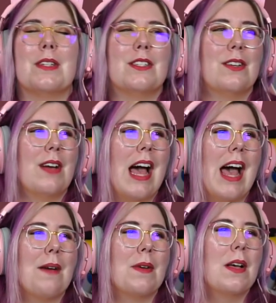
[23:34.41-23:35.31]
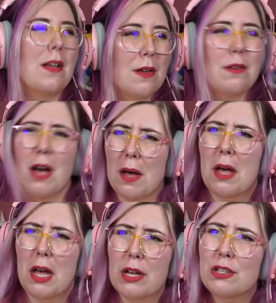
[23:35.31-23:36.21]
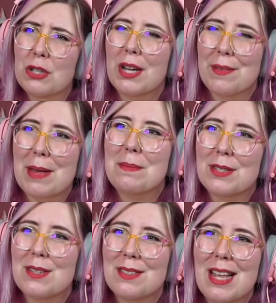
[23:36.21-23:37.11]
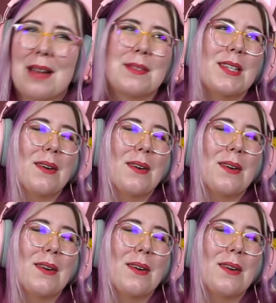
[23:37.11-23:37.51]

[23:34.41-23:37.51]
We still have a good chunk of episodes left.